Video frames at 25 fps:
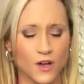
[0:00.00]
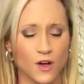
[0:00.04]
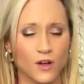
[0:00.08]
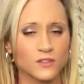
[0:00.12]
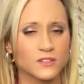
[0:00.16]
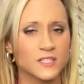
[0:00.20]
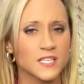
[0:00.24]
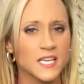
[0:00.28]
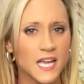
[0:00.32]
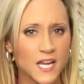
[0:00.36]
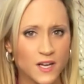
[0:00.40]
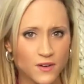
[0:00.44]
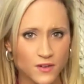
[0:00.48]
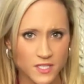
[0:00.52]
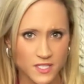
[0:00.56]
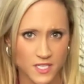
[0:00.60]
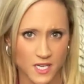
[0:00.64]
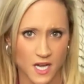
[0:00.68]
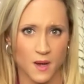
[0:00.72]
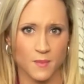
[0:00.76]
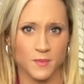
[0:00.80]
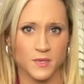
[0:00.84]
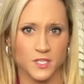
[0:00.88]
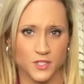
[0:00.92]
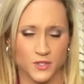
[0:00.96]
called
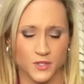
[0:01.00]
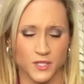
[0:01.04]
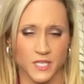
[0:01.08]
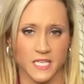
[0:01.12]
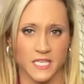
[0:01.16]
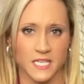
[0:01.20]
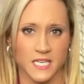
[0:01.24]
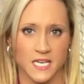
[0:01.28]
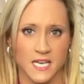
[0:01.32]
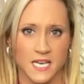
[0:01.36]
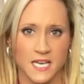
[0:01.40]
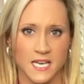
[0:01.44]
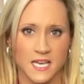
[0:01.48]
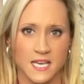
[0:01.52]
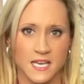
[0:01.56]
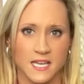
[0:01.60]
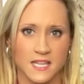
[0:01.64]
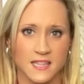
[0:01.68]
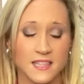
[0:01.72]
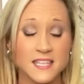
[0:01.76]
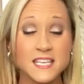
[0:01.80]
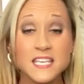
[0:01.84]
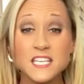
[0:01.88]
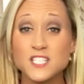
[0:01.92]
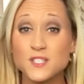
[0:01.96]
keratometry.
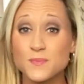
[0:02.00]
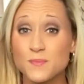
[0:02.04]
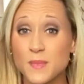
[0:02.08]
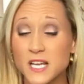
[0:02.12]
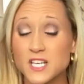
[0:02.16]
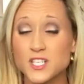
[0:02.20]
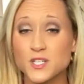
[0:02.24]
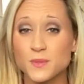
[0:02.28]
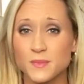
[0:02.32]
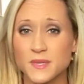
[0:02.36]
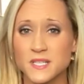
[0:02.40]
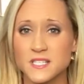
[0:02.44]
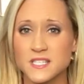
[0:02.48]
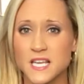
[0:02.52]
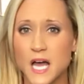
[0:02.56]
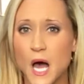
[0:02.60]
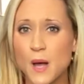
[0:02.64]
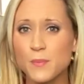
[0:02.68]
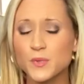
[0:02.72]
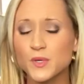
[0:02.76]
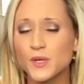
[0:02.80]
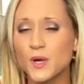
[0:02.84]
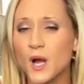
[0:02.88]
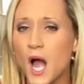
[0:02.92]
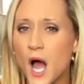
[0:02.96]
These measurements
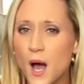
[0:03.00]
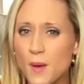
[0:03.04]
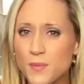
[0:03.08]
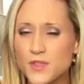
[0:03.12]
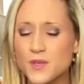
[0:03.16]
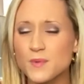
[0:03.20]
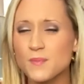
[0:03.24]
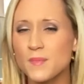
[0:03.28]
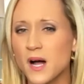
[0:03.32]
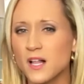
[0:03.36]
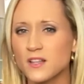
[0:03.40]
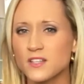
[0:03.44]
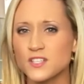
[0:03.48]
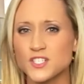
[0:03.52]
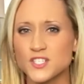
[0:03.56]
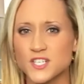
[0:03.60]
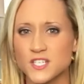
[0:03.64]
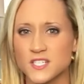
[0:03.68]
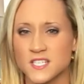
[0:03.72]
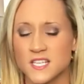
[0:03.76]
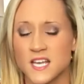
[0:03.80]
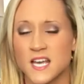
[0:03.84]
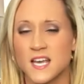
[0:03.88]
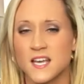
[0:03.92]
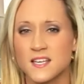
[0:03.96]
help your
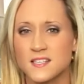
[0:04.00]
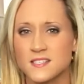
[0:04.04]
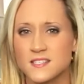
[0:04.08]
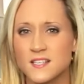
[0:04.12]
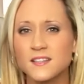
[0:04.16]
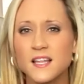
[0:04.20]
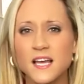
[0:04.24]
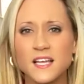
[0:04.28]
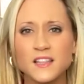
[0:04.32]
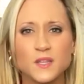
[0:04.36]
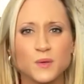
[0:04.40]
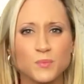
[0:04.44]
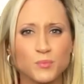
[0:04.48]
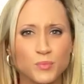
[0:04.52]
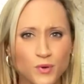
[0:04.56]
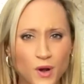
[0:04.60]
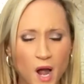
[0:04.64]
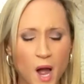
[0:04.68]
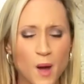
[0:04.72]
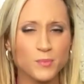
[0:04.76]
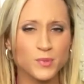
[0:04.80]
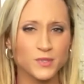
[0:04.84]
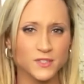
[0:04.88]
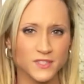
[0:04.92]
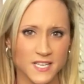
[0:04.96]
ophthalmologist select the
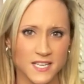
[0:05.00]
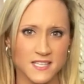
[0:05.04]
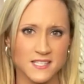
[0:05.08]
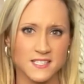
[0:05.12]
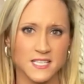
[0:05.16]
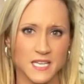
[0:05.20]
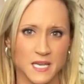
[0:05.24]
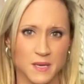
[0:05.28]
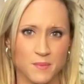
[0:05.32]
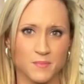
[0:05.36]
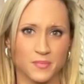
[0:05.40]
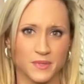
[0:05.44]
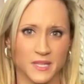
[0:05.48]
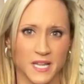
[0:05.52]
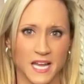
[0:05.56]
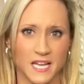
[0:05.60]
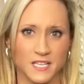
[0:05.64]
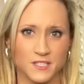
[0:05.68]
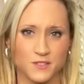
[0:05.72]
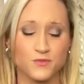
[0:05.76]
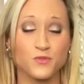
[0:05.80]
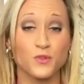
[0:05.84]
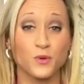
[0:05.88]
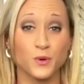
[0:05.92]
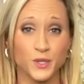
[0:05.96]
proper lens
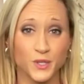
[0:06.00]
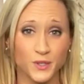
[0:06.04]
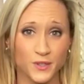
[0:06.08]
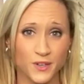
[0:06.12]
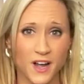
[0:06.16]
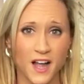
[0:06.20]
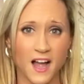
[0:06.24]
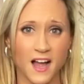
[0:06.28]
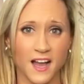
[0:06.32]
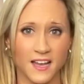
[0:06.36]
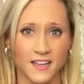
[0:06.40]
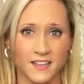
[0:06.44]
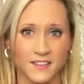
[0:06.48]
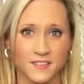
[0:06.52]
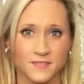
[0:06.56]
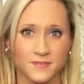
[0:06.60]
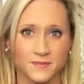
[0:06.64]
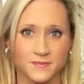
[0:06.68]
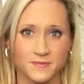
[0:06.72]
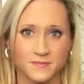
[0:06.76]
implant for your eye.